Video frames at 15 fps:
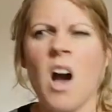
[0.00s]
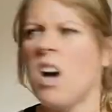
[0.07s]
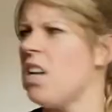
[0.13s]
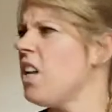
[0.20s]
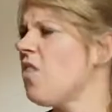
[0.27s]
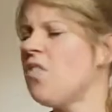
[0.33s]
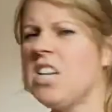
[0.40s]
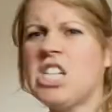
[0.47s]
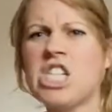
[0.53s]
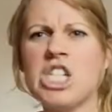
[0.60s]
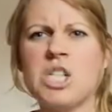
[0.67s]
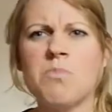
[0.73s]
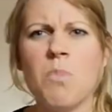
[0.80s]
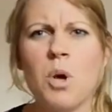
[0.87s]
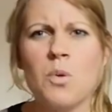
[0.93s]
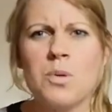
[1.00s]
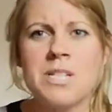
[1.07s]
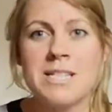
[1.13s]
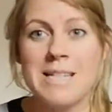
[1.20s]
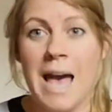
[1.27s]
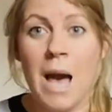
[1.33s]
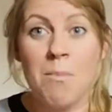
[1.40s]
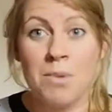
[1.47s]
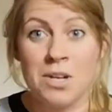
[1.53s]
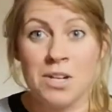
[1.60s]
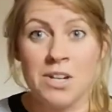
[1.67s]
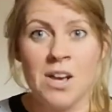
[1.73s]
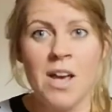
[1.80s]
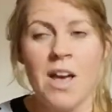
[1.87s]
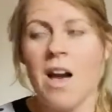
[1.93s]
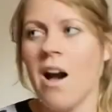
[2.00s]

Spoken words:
lovely smoked salmon,